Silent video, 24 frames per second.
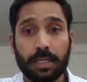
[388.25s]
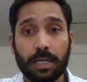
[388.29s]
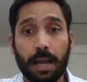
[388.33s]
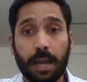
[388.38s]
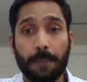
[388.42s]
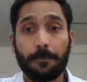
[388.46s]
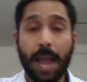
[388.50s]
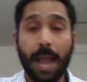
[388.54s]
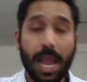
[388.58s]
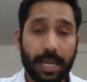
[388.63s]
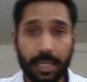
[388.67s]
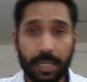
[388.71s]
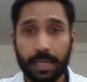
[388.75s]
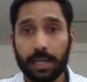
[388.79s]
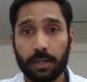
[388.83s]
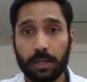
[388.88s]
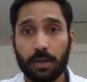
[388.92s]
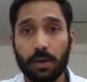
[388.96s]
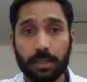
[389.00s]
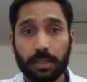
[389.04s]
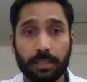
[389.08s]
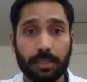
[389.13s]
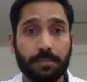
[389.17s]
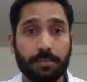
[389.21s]
a bagging
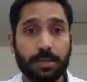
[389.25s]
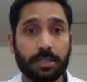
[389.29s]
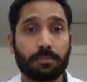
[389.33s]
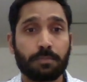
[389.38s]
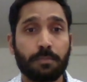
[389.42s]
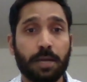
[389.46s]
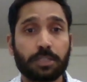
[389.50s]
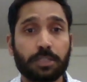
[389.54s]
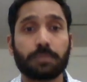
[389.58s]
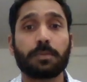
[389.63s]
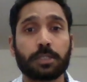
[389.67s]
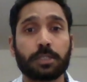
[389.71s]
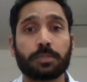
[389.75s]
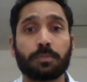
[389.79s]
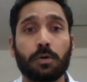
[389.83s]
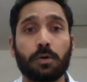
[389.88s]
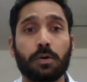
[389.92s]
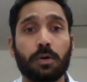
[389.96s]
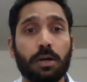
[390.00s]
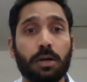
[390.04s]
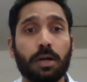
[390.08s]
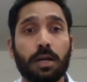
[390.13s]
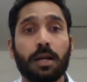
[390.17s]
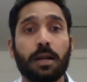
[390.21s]
algorithm, is much, much
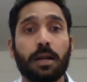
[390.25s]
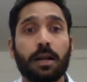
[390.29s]
more